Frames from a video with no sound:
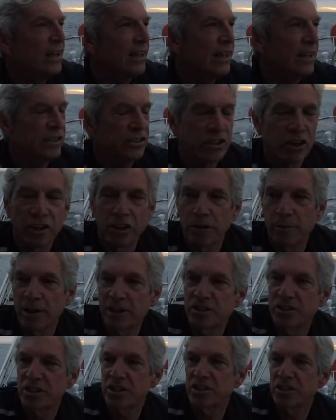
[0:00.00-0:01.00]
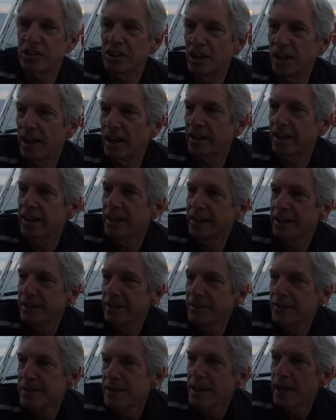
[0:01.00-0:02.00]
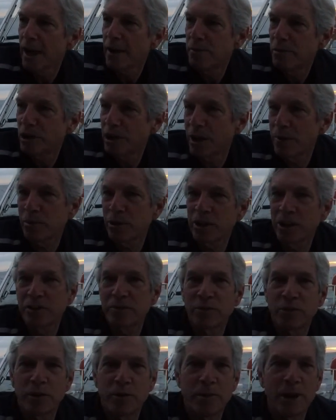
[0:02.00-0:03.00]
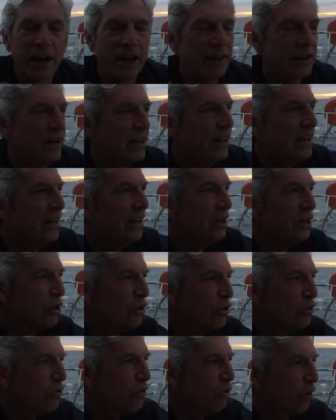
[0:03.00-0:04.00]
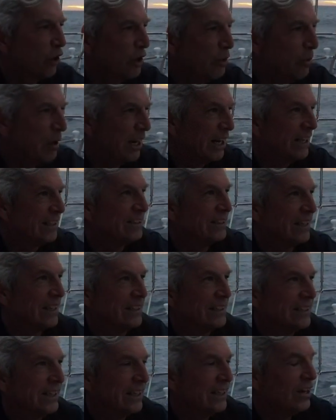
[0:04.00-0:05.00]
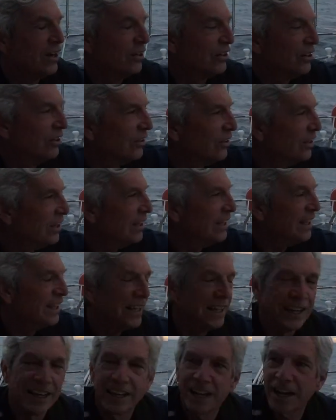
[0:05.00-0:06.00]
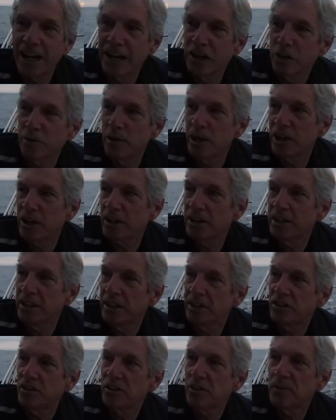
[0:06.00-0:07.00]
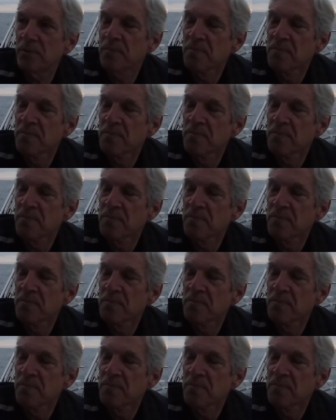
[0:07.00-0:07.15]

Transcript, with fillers: That started about six o'clock I put up with it for about 40 minutes and I said, no, no, got to do better than this.